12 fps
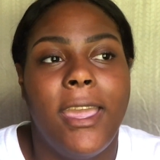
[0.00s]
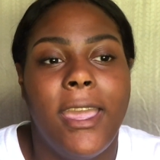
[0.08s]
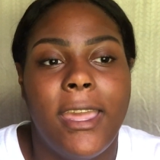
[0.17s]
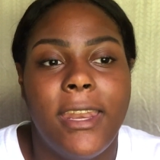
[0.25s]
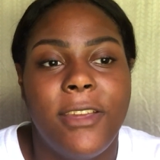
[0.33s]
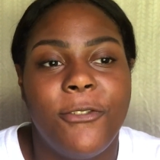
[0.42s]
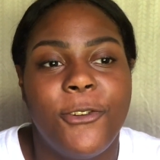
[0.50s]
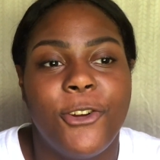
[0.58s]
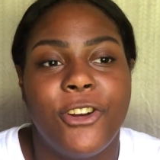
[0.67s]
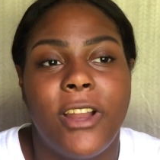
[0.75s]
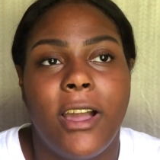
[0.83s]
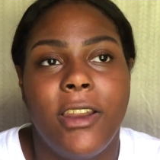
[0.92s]
and if
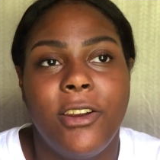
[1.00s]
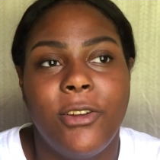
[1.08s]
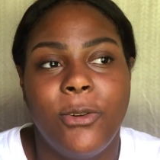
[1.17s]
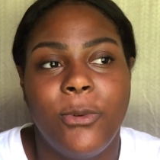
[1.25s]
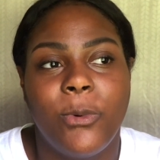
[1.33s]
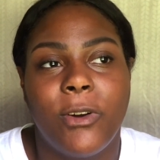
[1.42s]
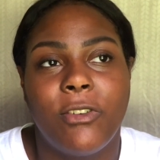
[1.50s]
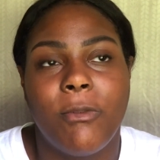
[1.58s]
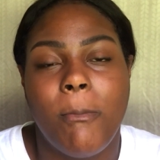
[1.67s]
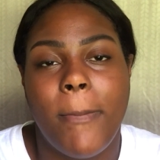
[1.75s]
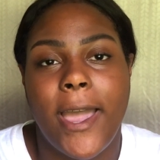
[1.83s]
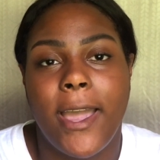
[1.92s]
you're not new,
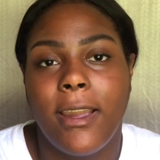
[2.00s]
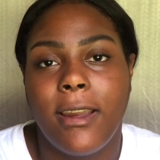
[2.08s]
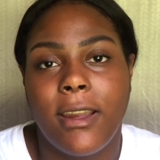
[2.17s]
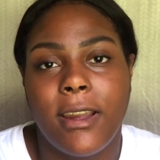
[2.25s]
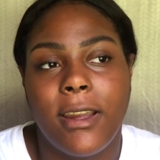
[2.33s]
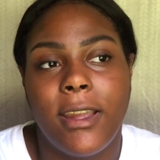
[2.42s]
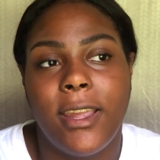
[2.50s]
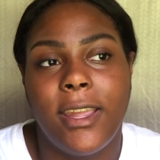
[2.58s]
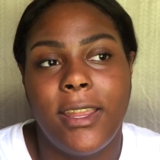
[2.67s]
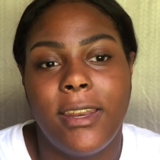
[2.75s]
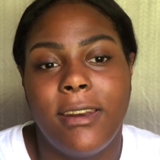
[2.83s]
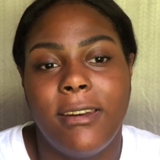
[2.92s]
welcome back,
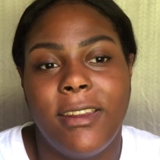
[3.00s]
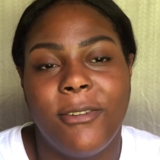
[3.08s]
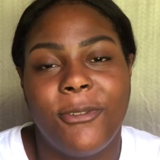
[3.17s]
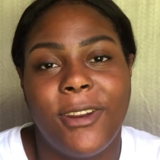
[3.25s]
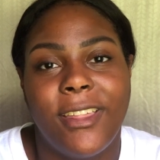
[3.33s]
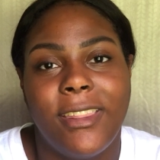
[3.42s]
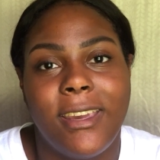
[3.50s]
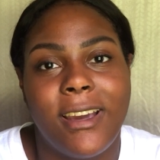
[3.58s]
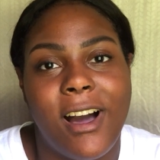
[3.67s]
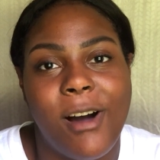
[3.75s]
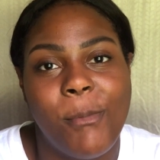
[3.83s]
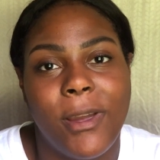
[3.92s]
and definitely
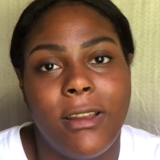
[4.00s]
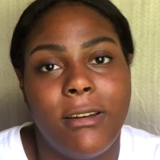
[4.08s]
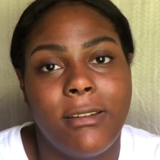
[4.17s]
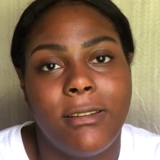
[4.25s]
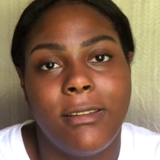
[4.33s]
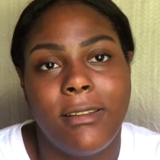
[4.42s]
comment